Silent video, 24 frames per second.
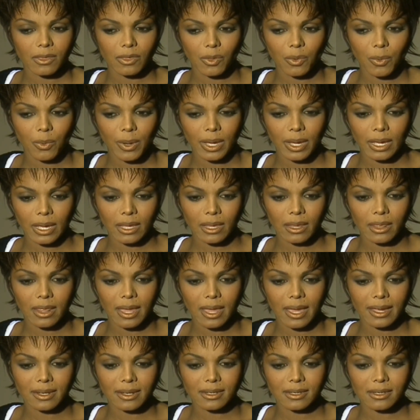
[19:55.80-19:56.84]
the way
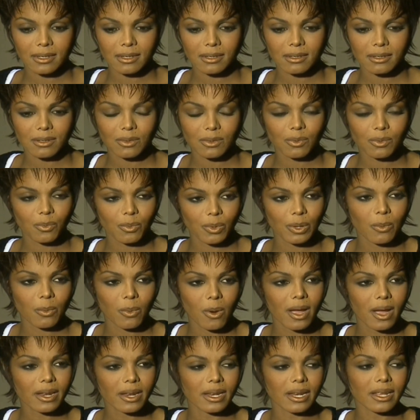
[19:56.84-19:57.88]
that we
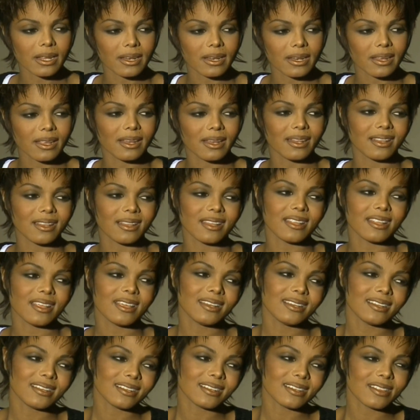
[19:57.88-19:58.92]
wanted it. And
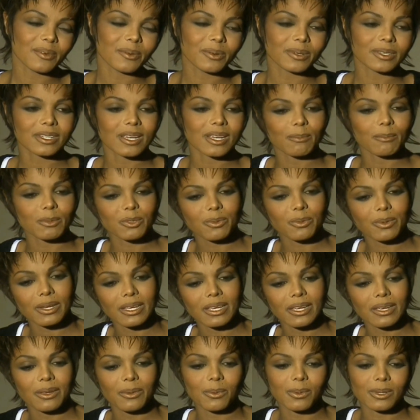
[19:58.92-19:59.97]
then there were times when
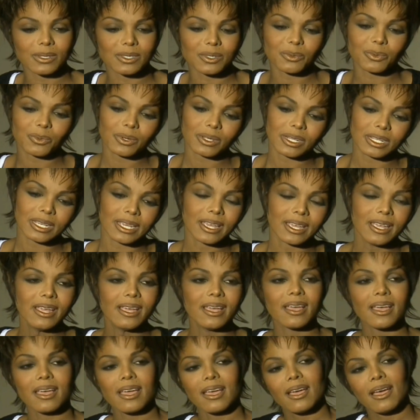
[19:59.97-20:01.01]
he wasn't really
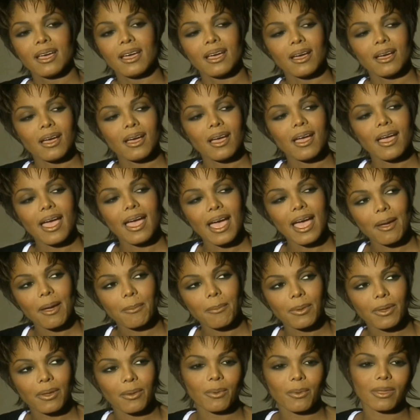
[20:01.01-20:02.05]

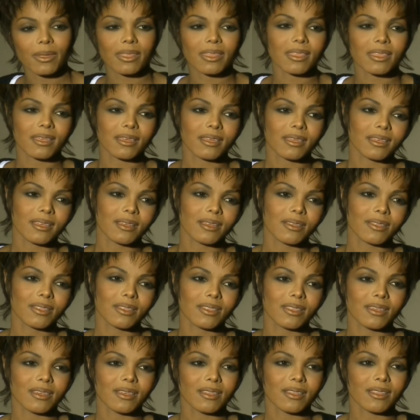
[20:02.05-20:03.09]
happy with
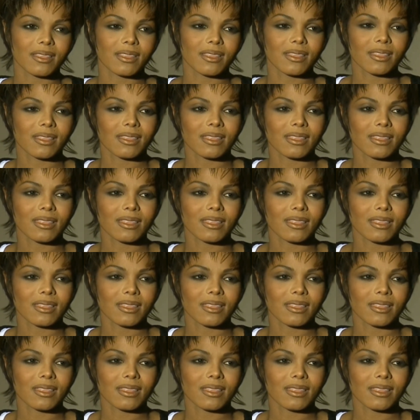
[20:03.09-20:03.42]
the